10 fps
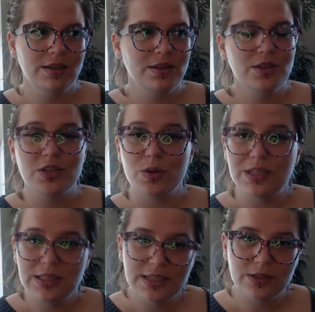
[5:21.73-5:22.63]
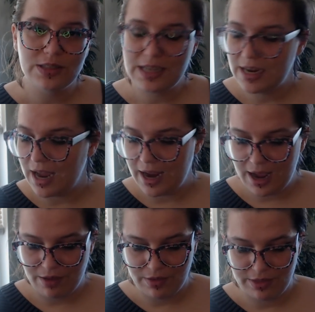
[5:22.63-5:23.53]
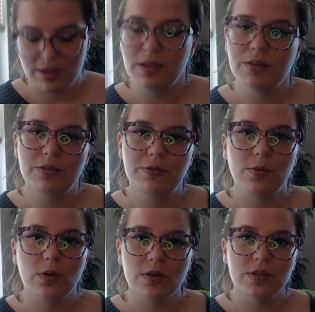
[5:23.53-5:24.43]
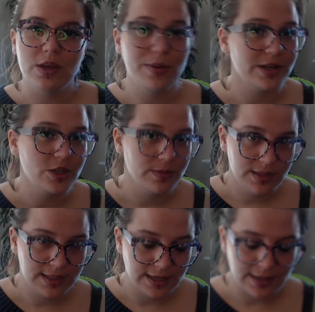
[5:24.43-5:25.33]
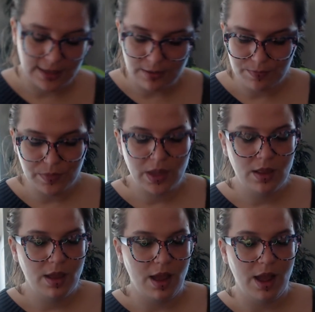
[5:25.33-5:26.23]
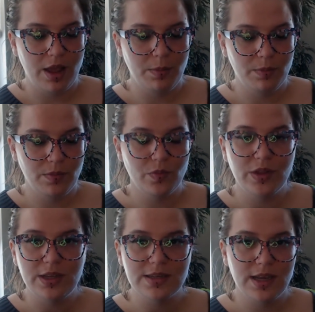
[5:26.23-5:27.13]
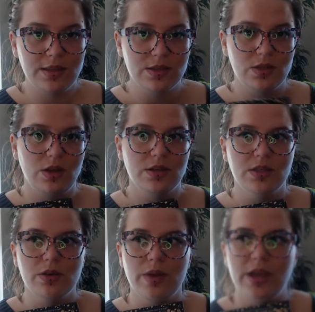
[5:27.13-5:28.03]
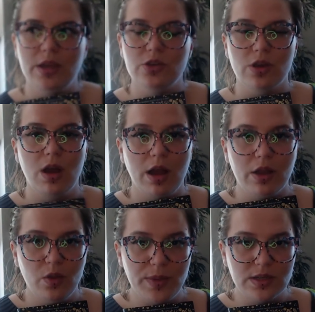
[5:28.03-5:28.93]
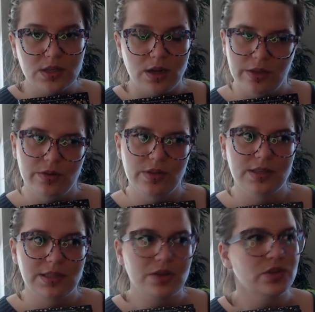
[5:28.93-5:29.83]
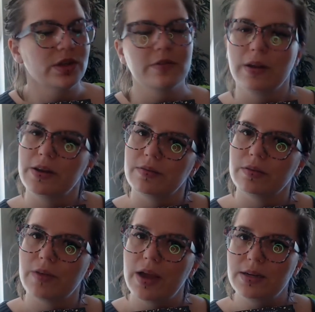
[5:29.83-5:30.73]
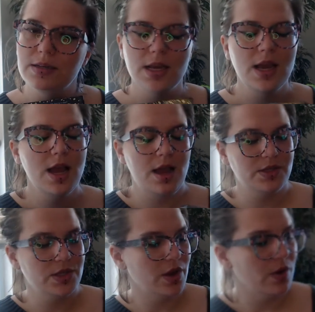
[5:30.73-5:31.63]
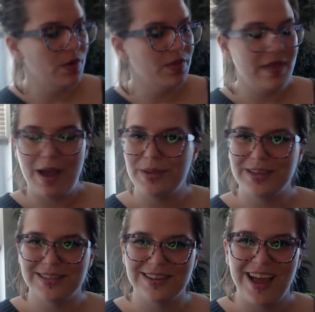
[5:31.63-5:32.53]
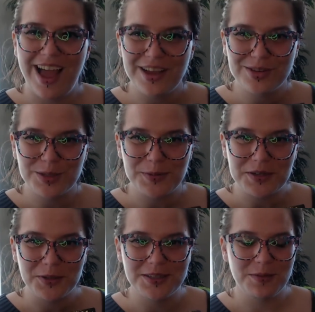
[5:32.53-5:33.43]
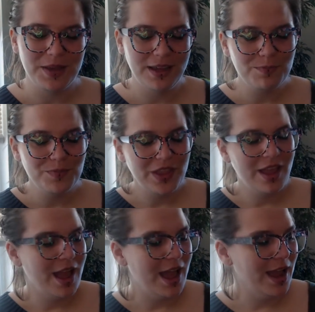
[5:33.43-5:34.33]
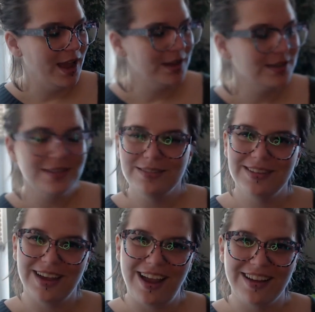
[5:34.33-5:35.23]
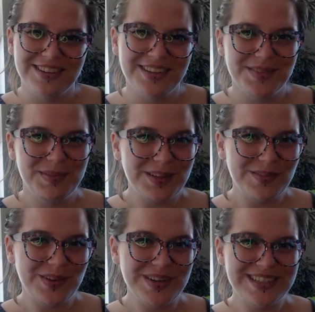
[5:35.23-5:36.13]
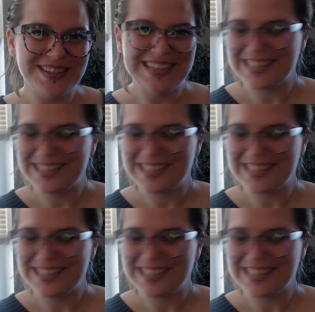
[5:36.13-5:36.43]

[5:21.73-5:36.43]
So clearly I have a thing for the questionable sanity. I'm really excited. This is also a Chicago-based author. This is actually a friend of a friend, so that makes it extra special to me. And yeah, I'm looking forward to it.